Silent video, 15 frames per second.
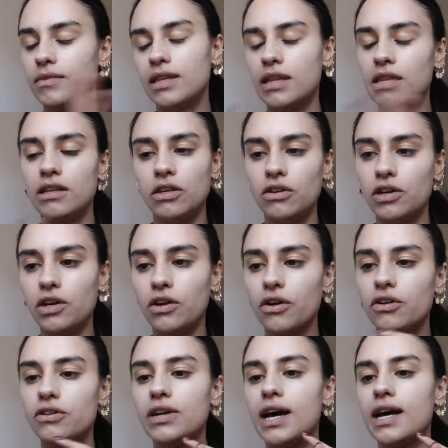and then the unit
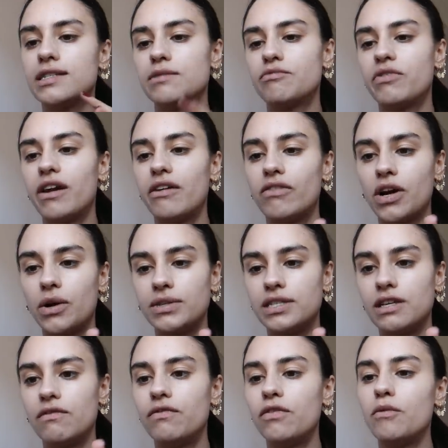code as a
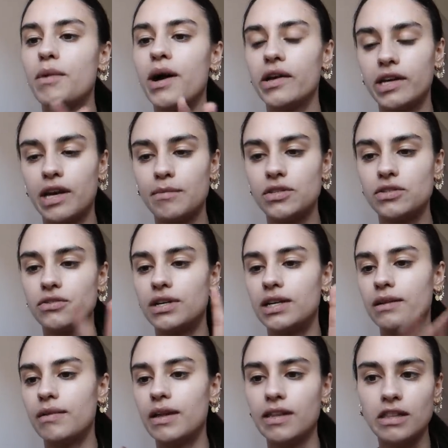prerequisite for
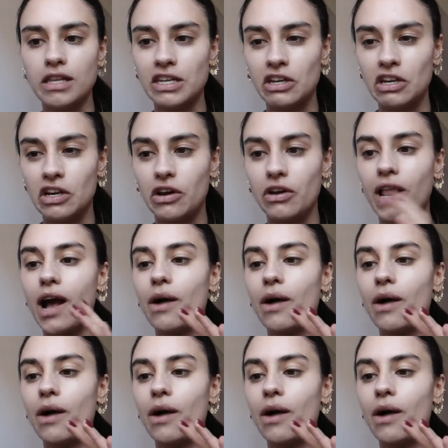biochemistry and then the unit code.